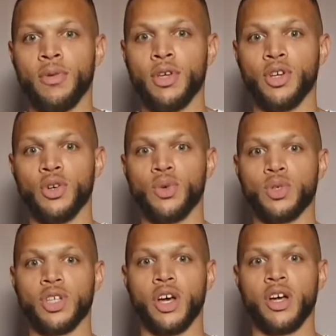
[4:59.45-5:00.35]
But you could
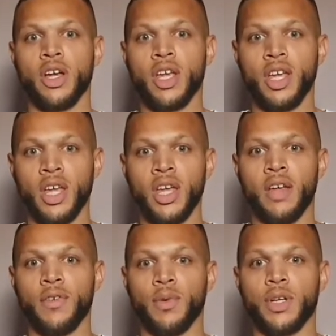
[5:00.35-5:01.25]
also,
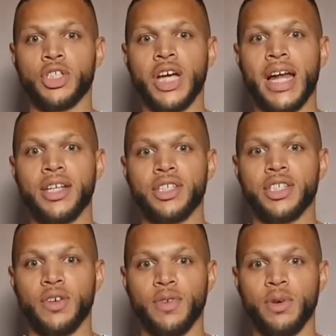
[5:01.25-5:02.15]
if you want to challenge
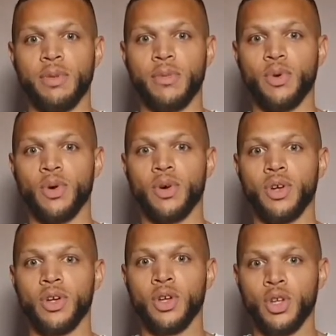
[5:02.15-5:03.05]
yourself a little bit more,
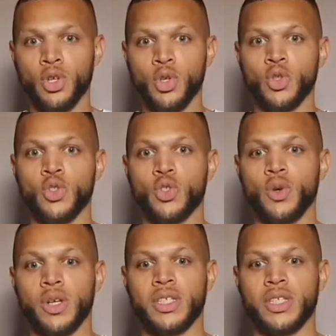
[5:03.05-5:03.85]
2 at